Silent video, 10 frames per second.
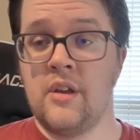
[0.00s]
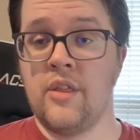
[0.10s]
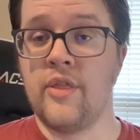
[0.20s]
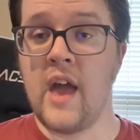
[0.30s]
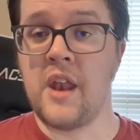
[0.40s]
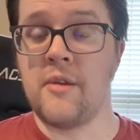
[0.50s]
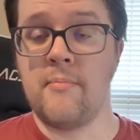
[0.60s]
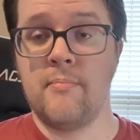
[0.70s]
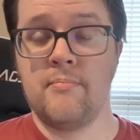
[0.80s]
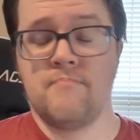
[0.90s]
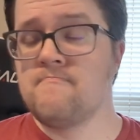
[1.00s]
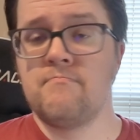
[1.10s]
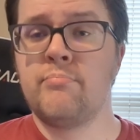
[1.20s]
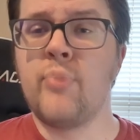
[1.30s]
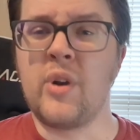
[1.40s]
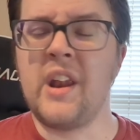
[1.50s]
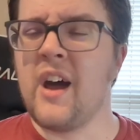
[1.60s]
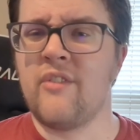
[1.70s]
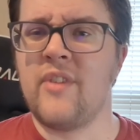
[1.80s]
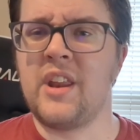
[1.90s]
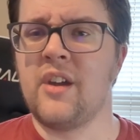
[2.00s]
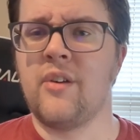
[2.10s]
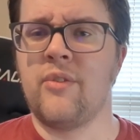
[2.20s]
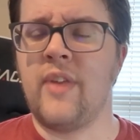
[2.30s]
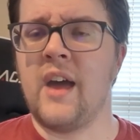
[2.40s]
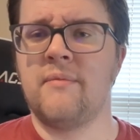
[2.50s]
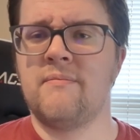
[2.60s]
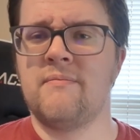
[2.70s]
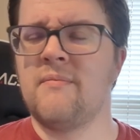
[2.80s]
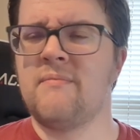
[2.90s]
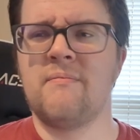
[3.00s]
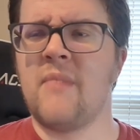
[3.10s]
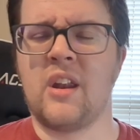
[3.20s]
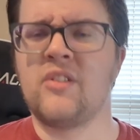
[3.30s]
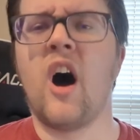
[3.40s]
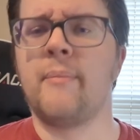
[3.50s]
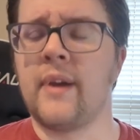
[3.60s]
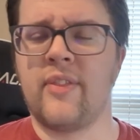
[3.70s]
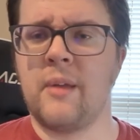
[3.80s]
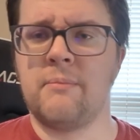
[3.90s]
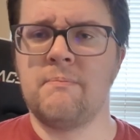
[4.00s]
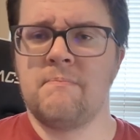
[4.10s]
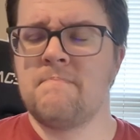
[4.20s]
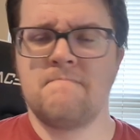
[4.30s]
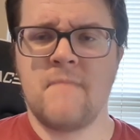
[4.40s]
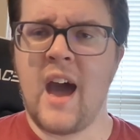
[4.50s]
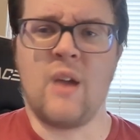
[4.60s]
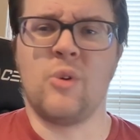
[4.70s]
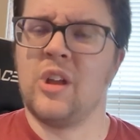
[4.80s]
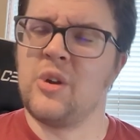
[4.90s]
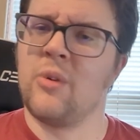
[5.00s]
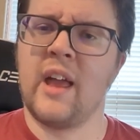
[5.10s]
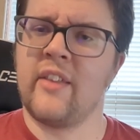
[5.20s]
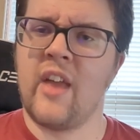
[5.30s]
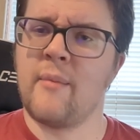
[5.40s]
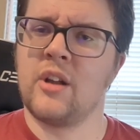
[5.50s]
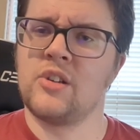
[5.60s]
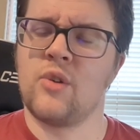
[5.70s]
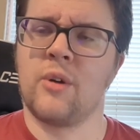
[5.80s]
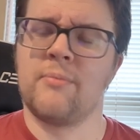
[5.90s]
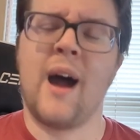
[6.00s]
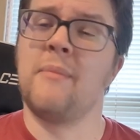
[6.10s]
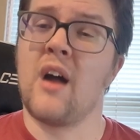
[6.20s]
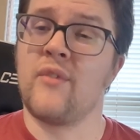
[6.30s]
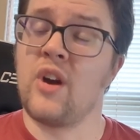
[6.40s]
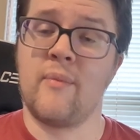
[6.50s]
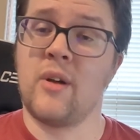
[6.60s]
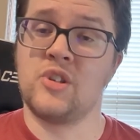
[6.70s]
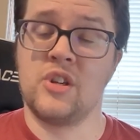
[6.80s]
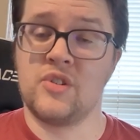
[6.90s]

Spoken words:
than putting out a video that on a topic that I really don't like that much or I'm not very much